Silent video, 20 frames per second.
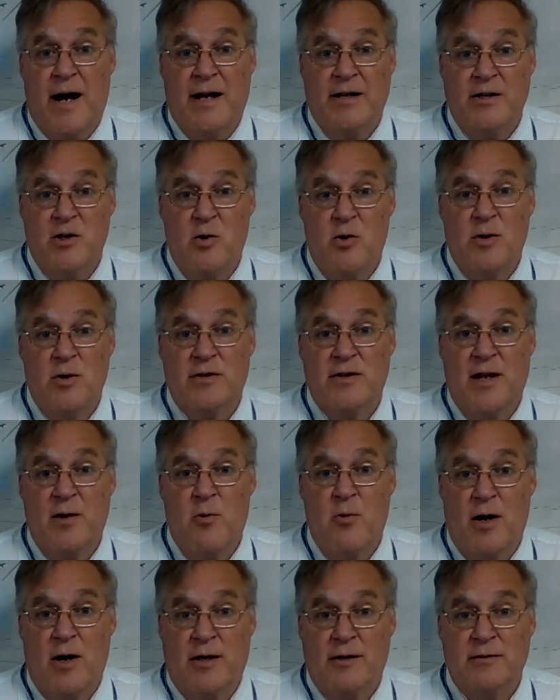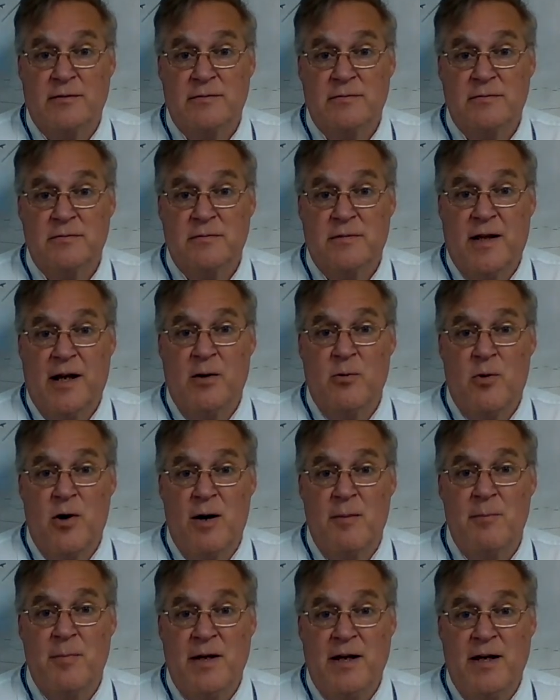I know what they want. They
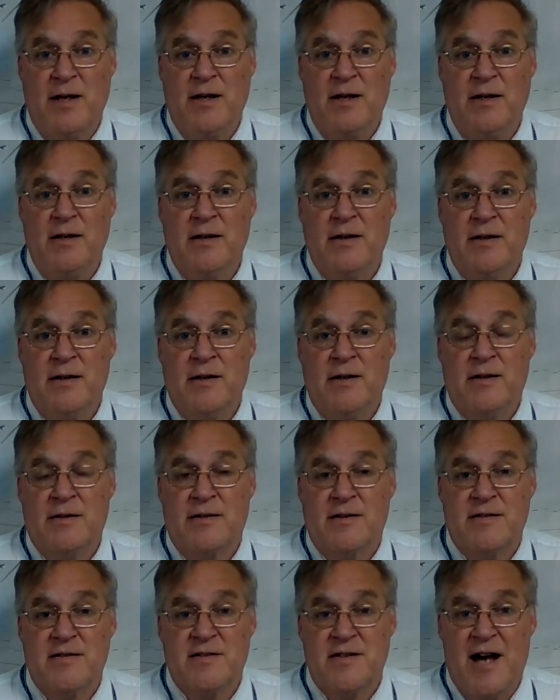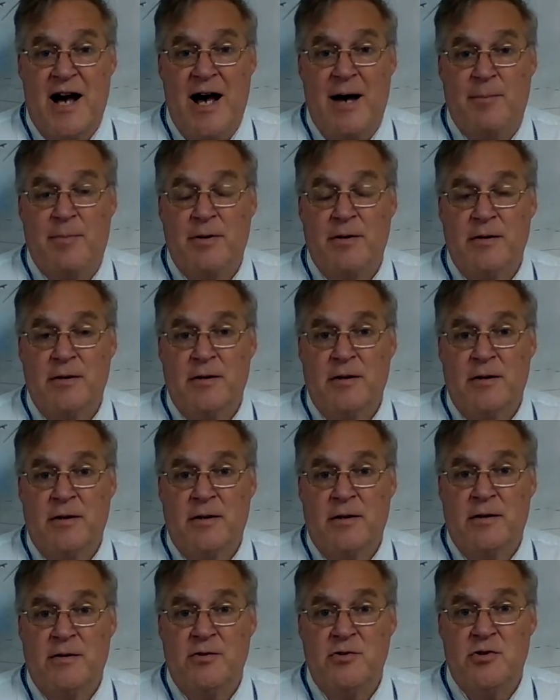want me to stop
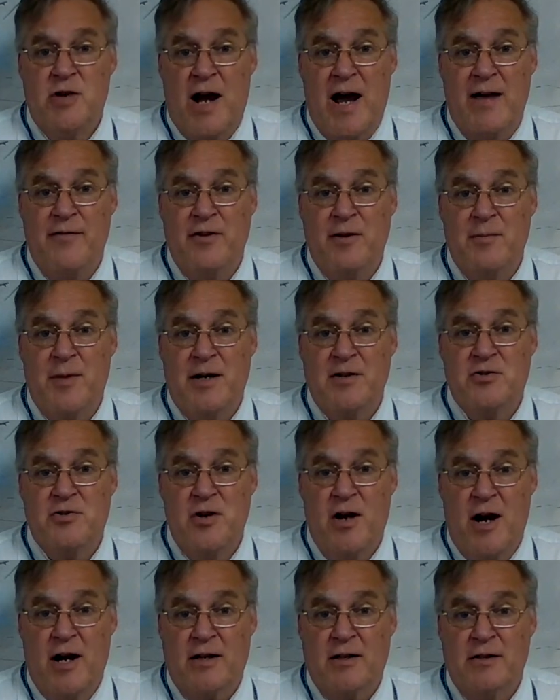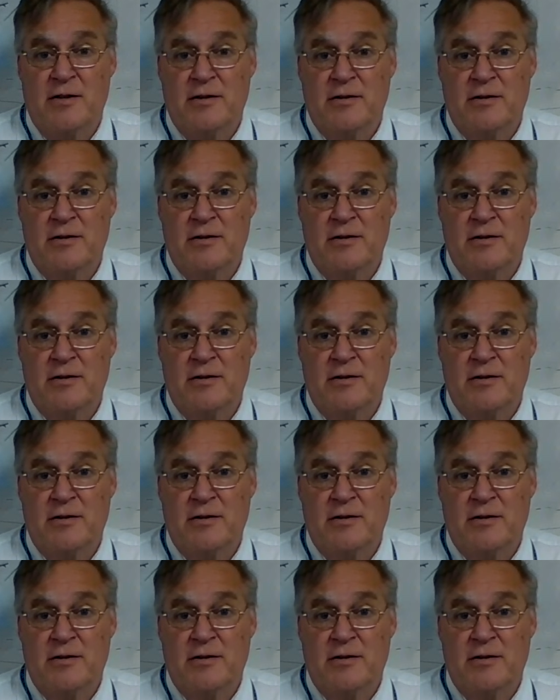driving my truck.